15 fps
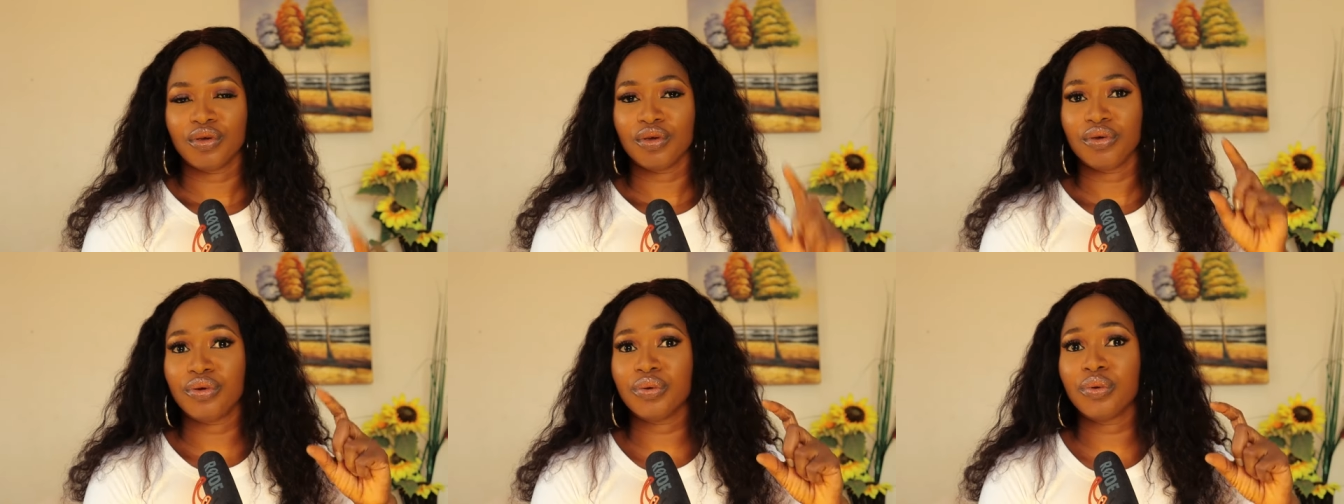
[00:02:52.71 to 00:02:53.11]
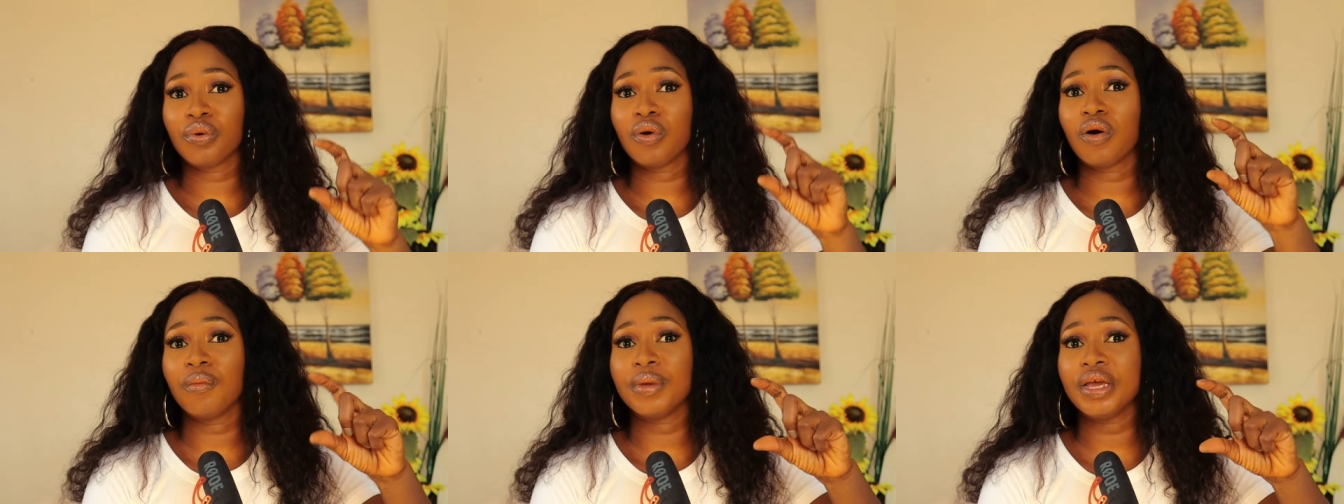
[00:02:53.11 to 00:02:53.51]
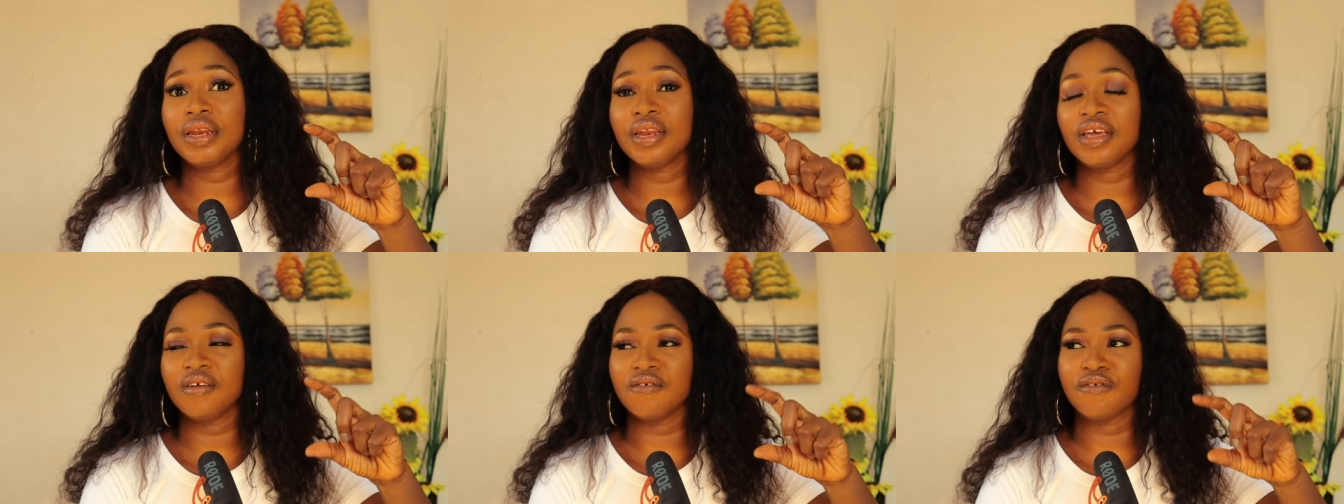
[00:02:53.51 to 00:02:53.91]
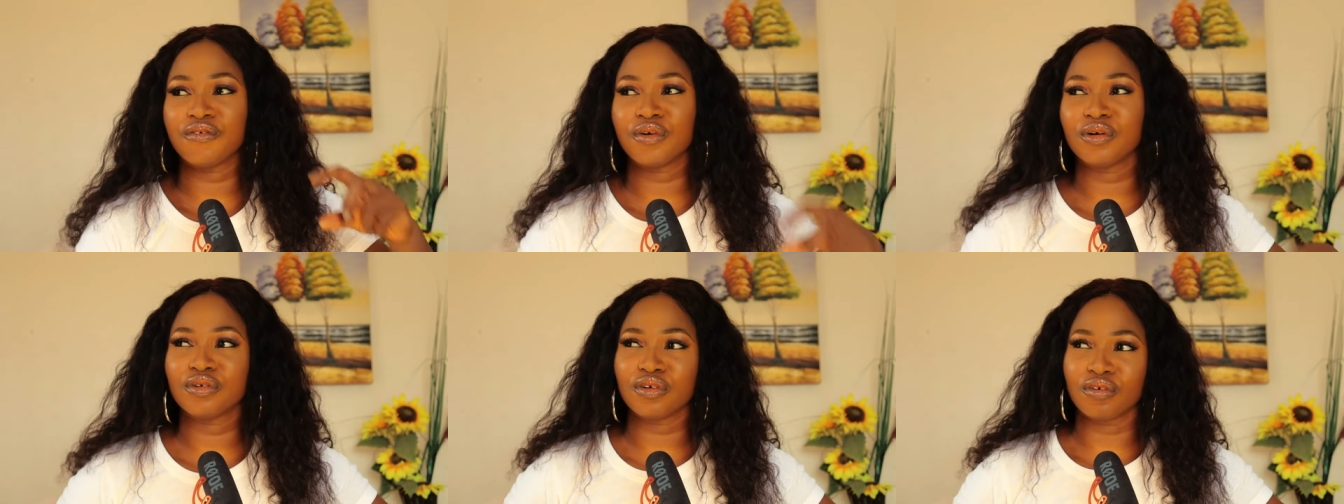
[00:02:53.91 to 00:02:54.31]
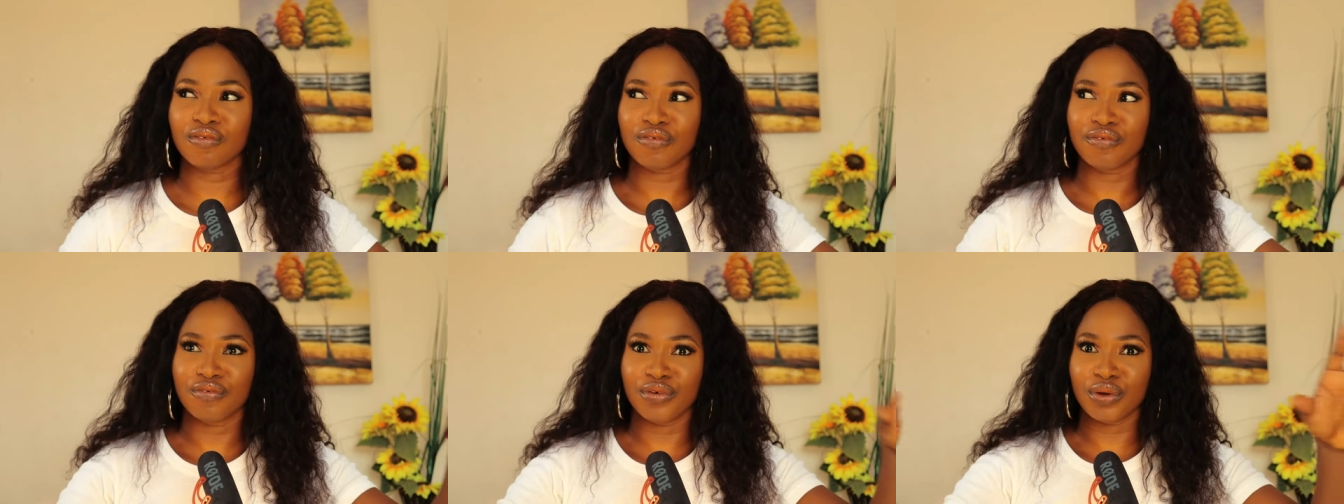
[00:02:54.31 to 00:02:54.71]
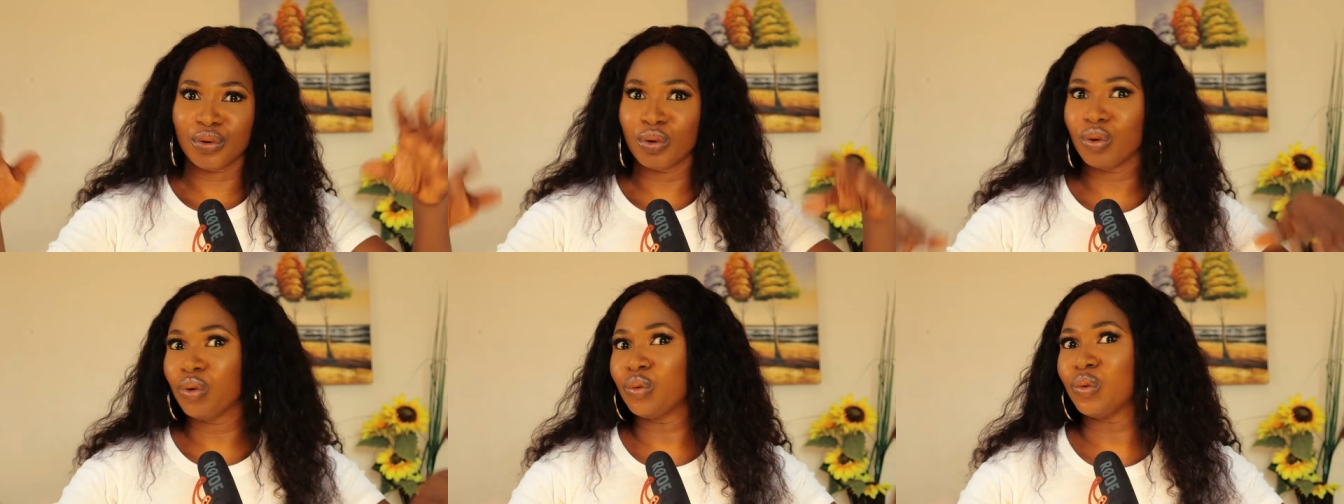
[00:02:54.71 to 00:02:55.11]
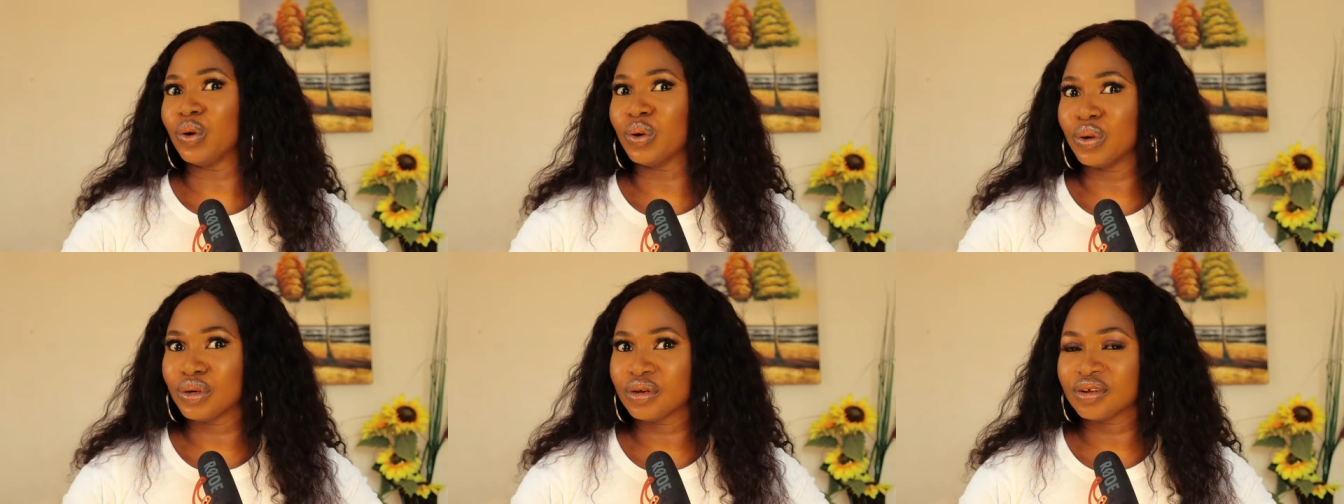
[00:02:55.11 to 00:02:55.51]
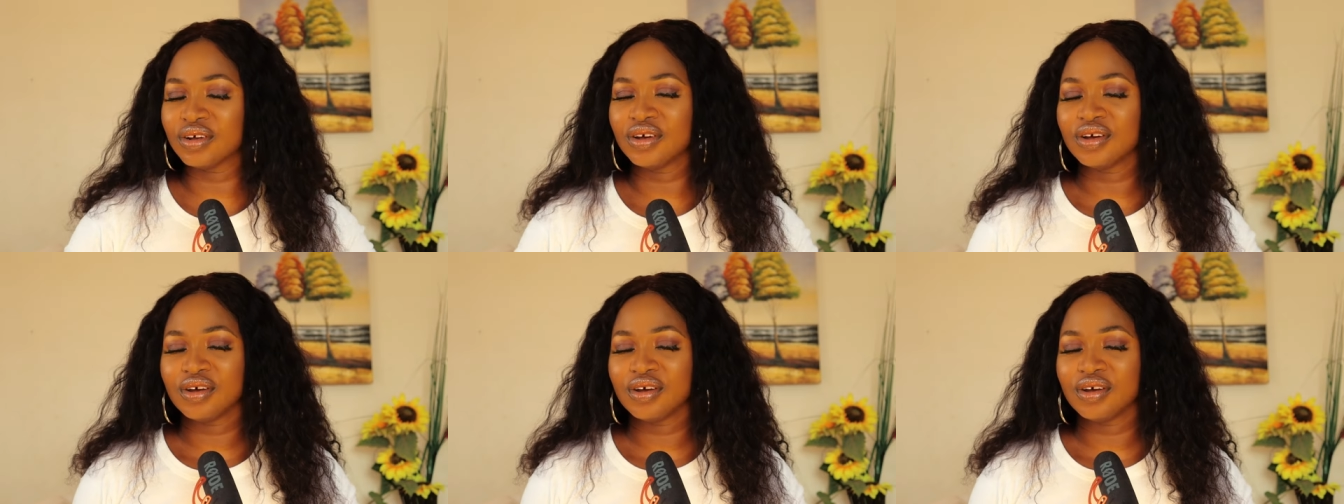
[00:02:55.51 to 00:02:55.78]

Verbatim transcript: You coming in front of the whole world